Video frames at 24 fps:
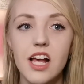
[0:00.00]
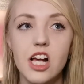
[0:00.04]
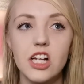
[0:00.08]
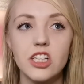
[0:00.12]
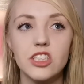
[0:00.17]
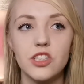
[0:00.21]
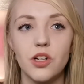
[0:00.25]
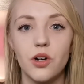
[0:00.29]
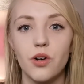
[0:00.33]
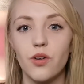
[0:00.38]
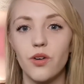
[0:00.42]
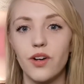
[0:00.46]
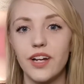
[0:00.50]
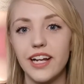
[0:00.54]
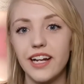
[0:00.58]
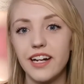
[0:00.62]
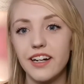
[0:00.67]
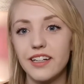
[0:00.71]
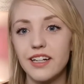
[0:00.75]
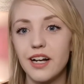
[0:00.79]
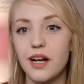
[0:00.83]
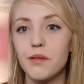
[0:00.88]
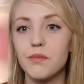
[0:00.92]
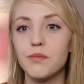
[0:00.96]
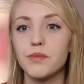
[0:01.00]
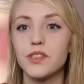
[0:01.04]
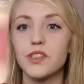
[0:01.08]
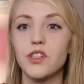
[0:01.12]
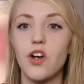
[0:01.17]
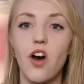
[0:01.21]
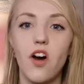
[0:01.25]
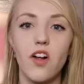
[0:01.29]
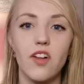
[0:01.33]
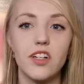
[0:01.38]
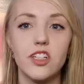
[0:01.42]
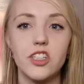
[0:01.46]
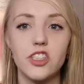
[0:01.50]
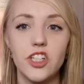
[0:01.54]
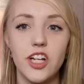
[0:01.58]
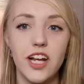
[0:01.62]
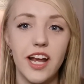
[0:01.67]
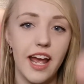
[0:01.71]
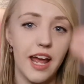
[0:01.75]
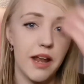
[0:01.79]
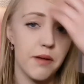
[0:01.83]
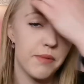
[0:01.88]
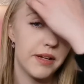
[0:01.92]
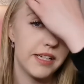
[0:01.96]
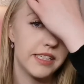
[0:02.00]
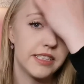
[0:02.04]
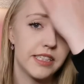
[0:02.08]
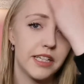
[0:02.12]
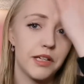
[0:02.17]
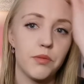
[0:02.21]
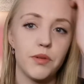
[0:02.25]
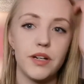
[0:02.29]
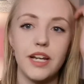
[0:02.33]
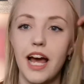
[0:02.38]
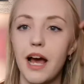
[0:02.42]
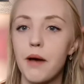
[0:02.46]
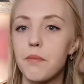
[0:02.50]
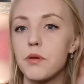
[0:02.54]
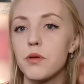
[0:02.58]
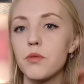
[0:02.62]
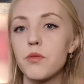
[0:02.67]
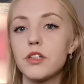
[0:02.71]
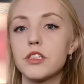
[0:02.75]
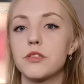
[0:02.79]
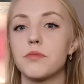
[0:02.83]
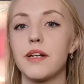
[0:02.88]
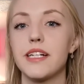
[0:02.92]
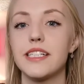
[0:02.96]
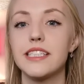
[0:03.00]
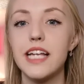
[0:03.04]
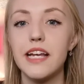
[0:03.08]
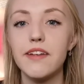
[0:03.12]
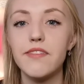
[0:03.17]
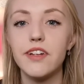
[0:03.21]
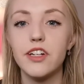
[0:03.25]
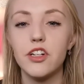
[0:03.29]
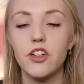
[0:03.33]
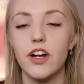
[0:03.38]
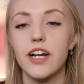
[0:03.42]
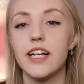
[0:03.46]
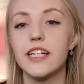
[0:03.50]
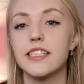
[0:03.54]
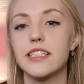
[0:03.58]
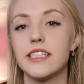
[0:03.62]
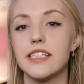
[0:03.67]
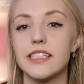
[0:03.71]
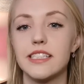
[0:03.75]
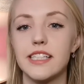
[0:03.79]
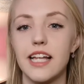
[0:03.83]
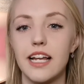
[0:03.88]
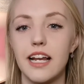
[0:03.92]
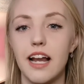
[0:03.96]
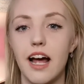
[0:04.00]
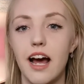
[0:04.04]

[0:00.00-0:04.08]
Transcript: So here comes college, and basically what happened was my saving grace is that